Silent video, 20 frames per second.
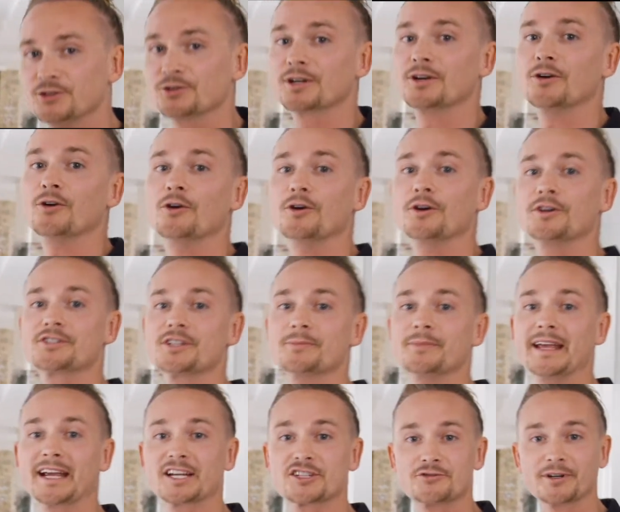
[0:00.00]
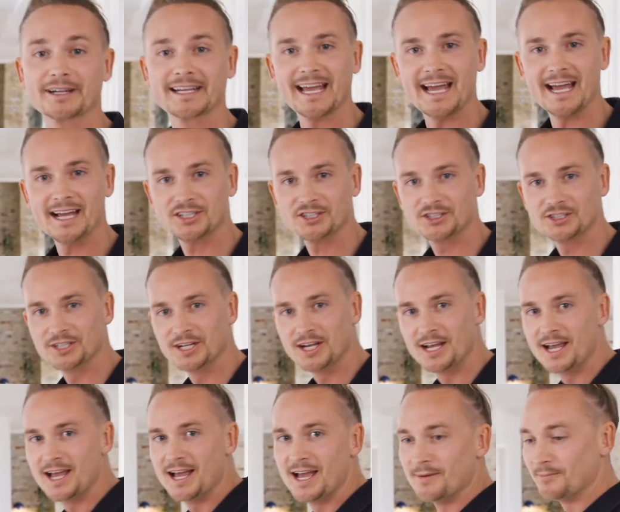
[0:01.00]
you can earn some extra cash
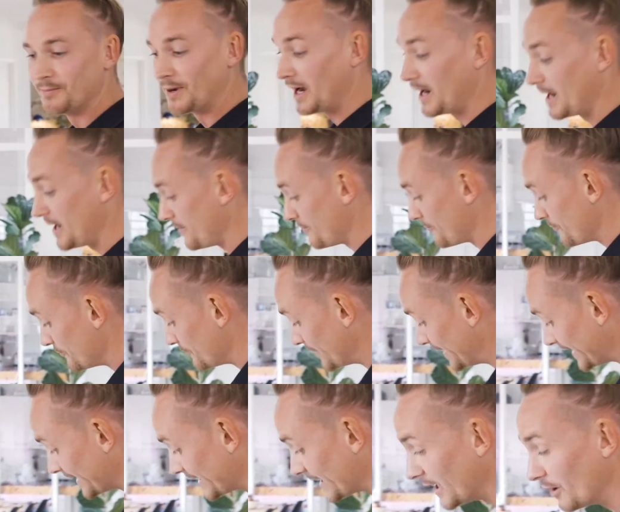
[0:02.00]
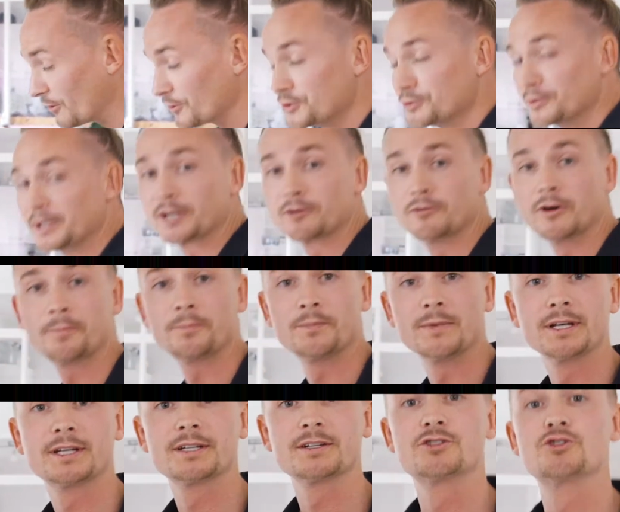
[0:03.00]
by renting out your
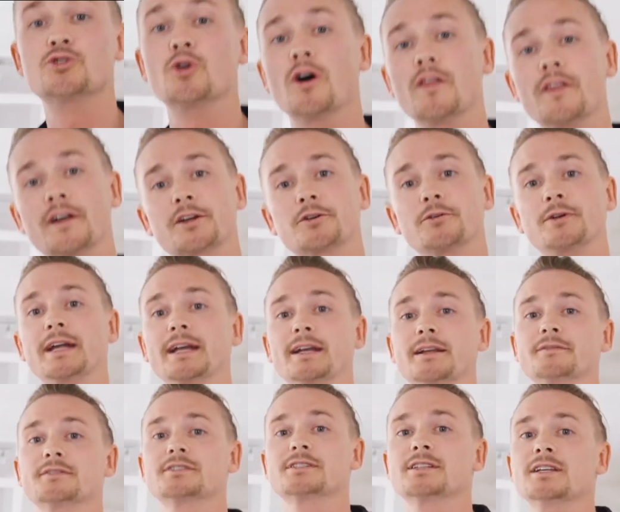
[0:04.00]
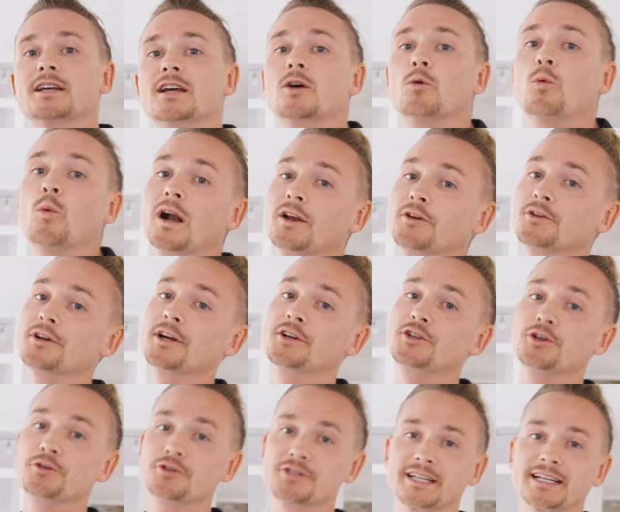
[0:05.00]
equipment to other creatives while you're
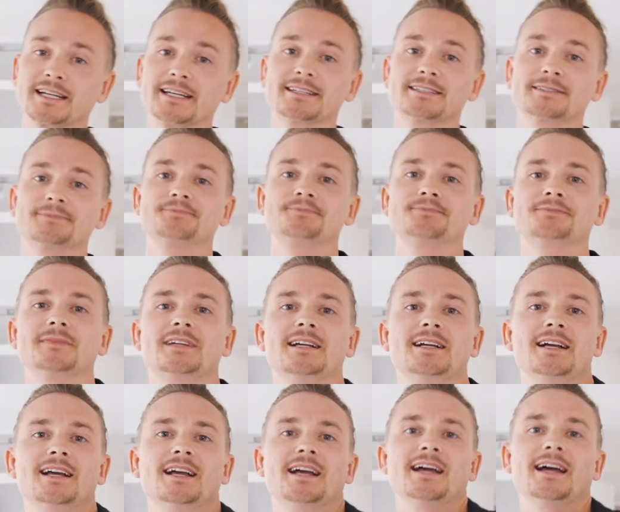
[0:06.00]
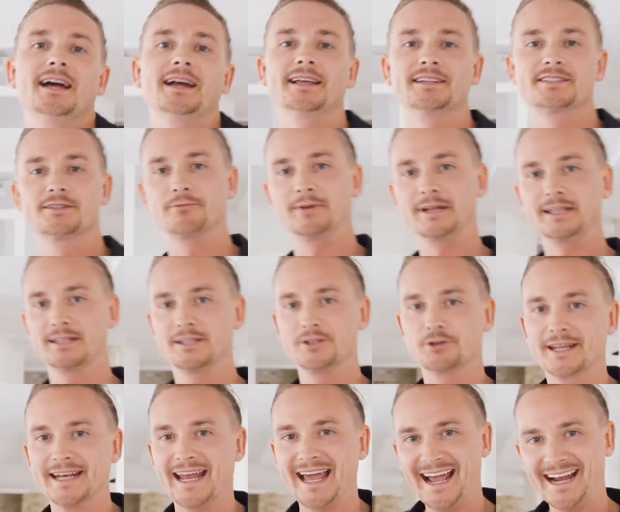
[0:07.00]
not using it. And as a renter,
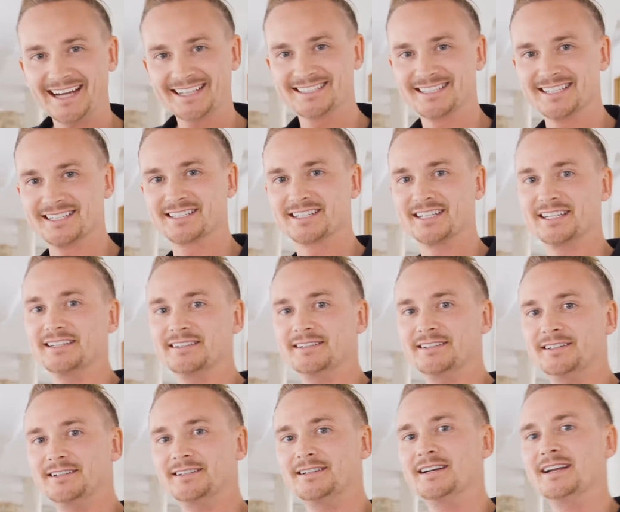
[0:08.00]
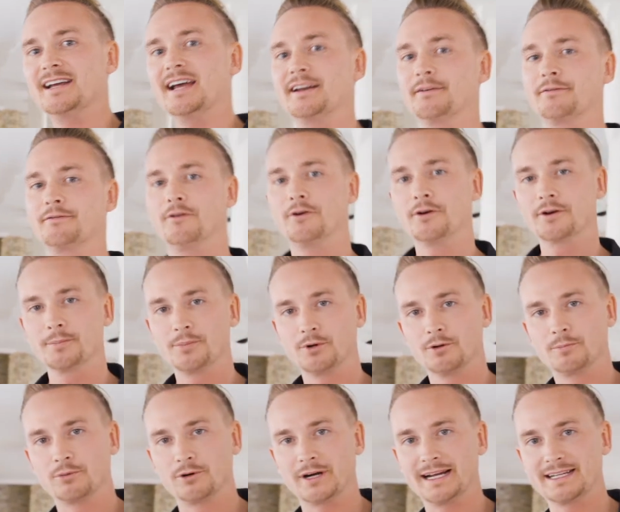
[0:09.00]
you can access gear at
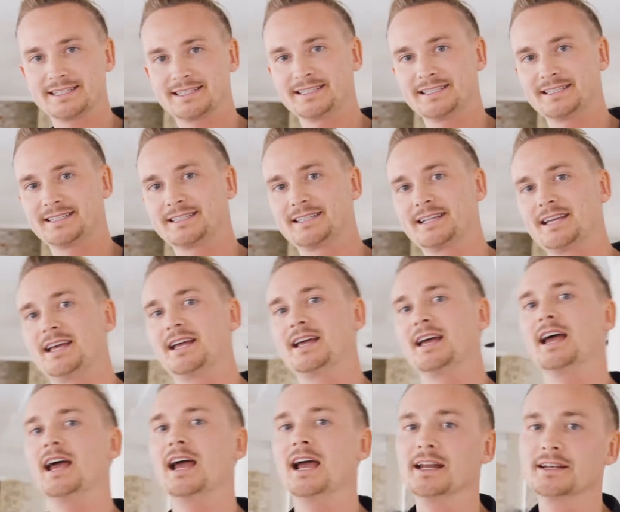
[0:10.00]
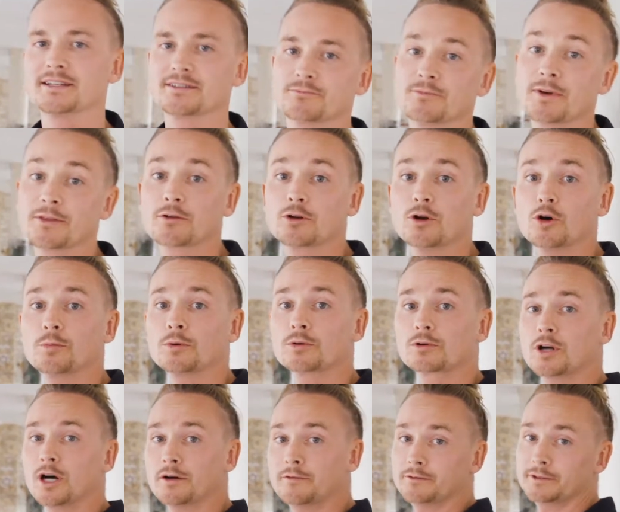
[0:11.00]
affordable prices and with global
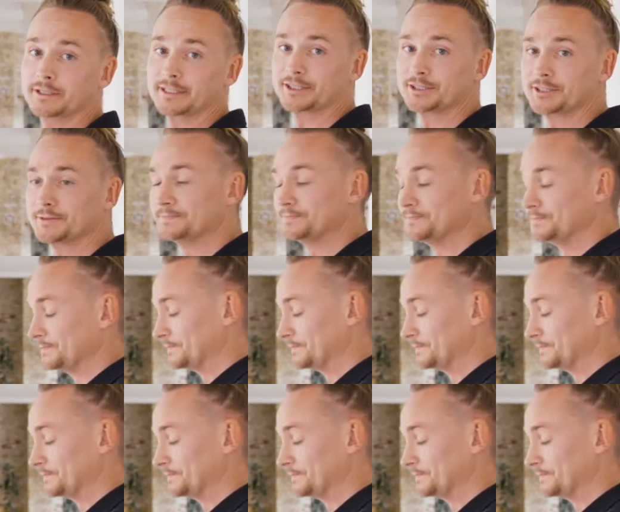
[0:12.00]
coverage.